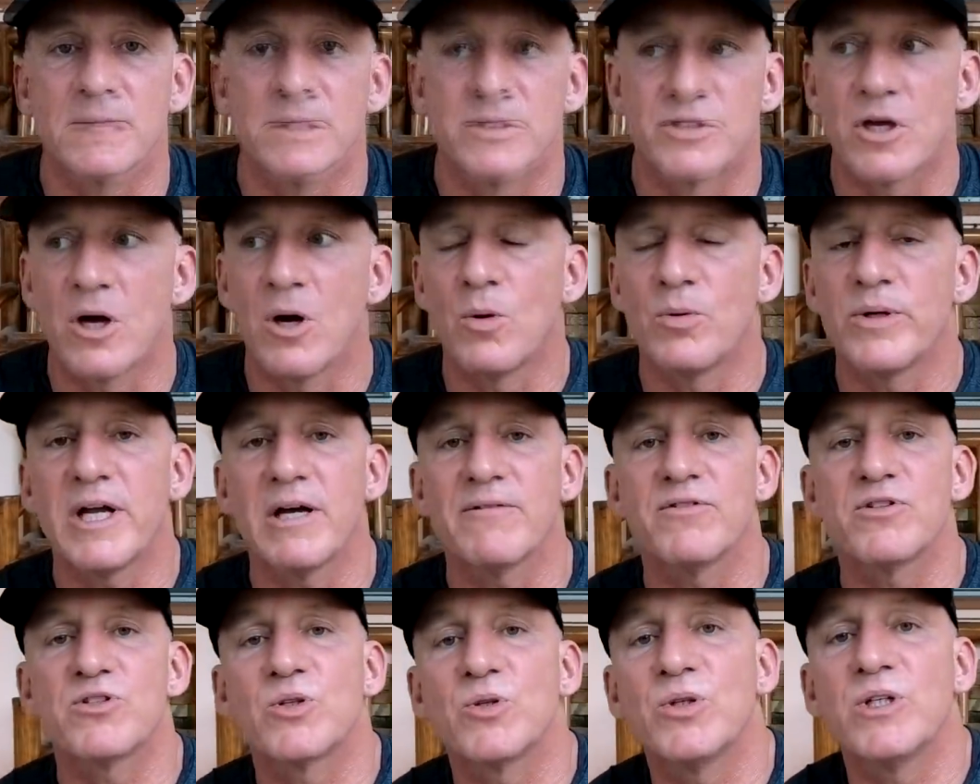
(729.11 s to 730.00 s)
So we
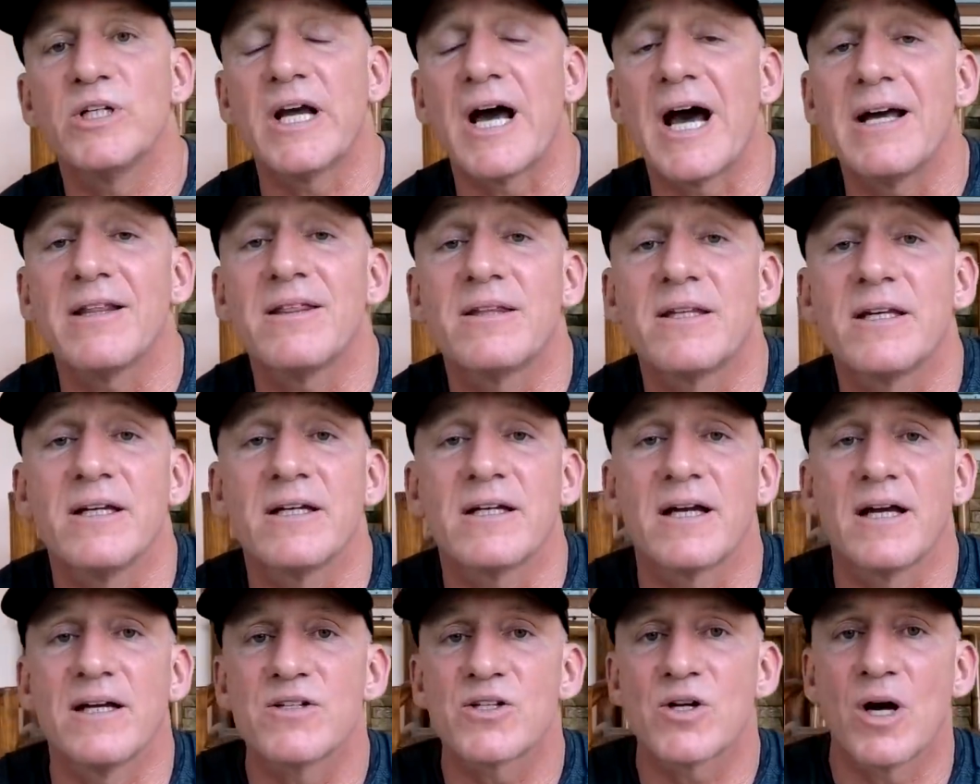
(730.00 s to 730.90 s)
have a duty, I
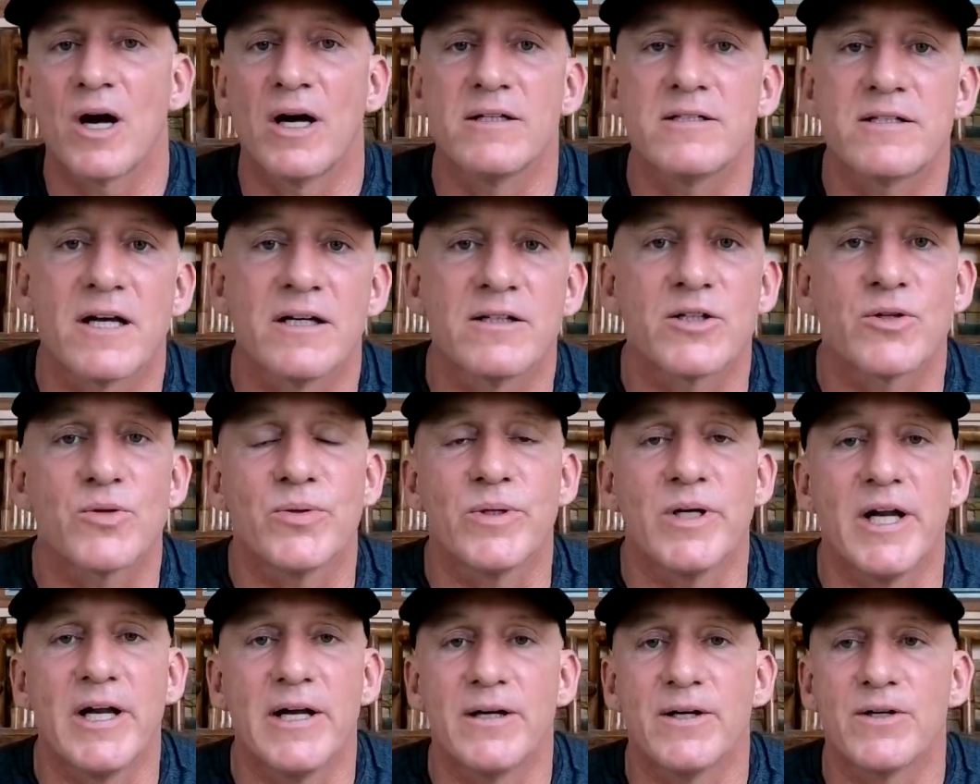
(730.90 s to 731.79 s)
think, as content
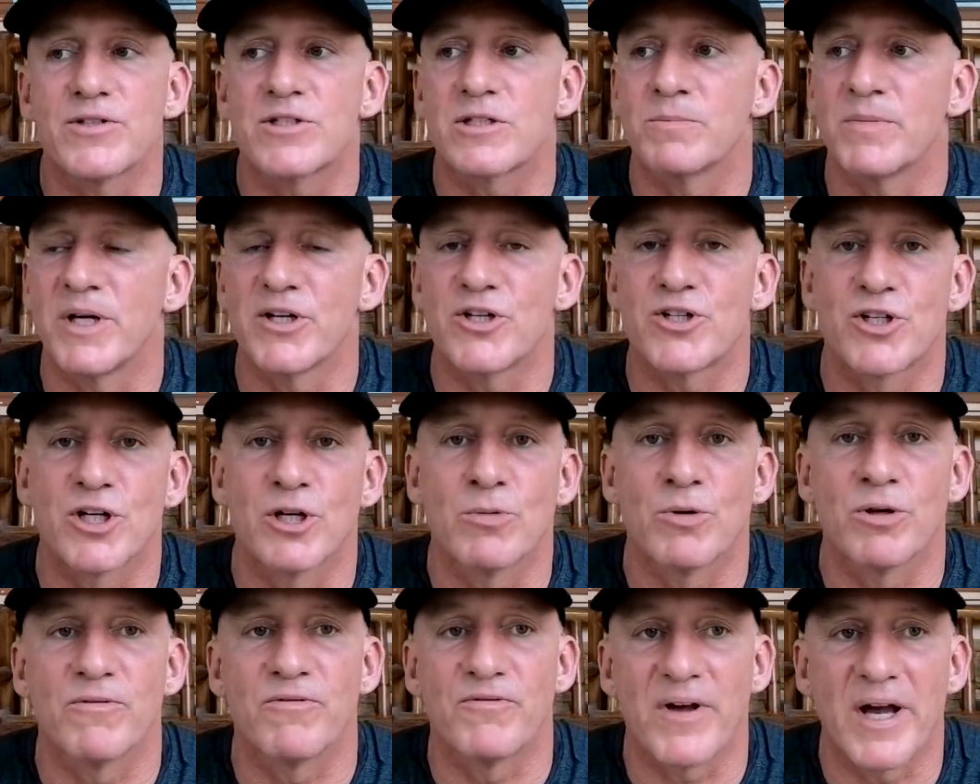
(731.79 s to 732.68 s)
creators to make sure
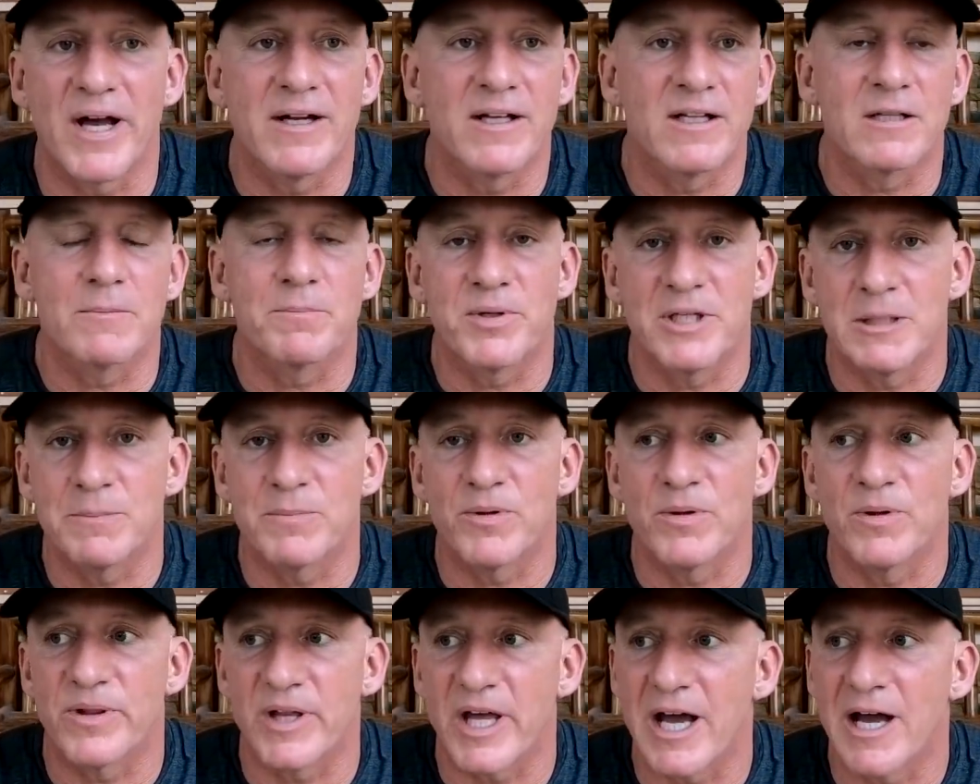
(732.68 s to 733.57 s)
we're vetting the
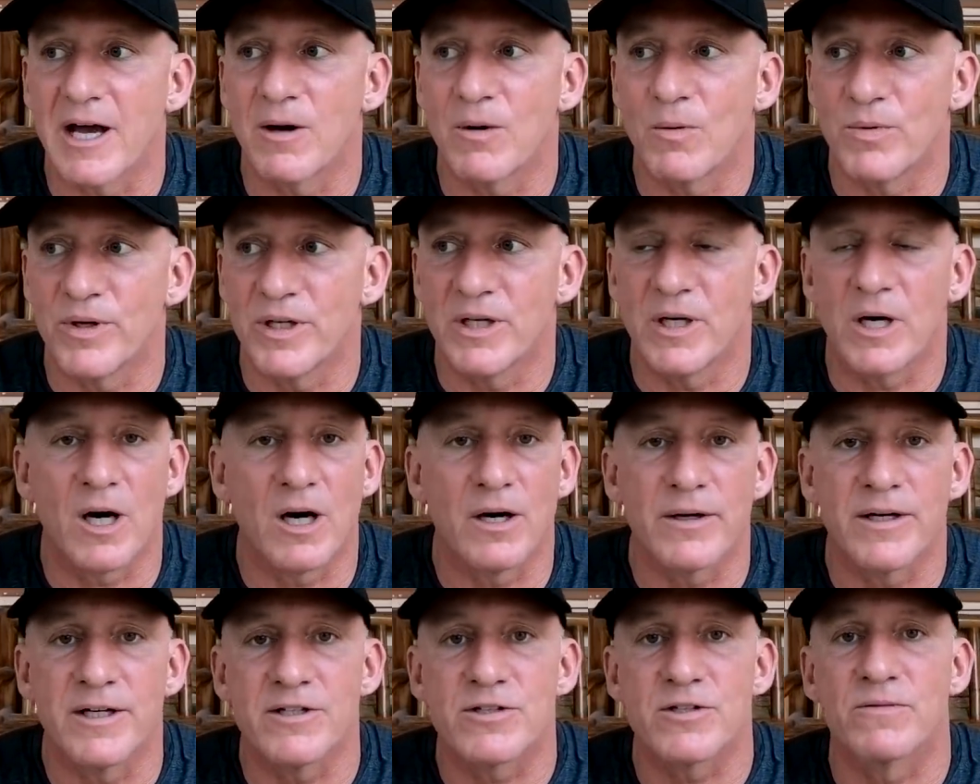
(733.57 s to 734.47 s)
people that we
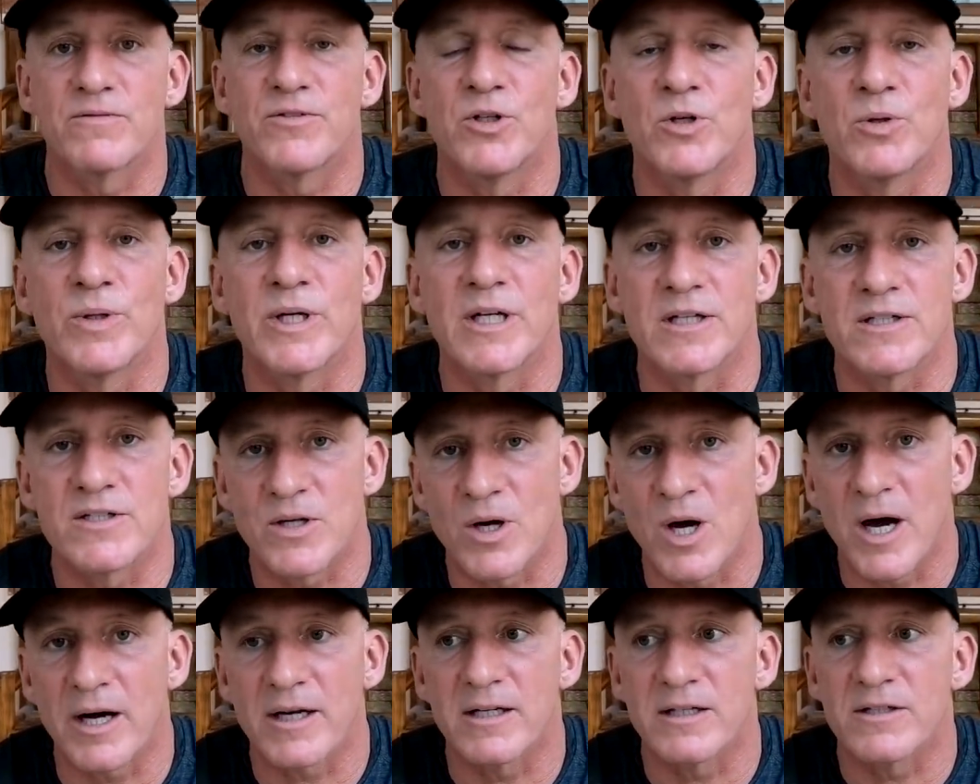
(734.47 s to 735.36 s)
are interviewing and
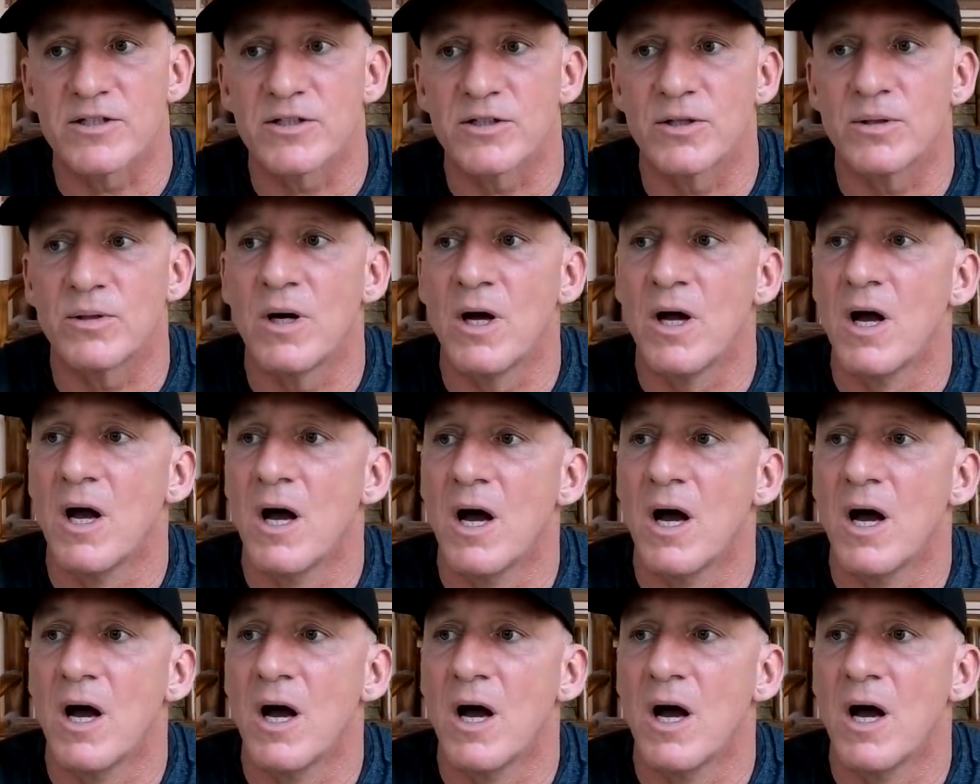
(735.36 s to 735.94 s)
talking to.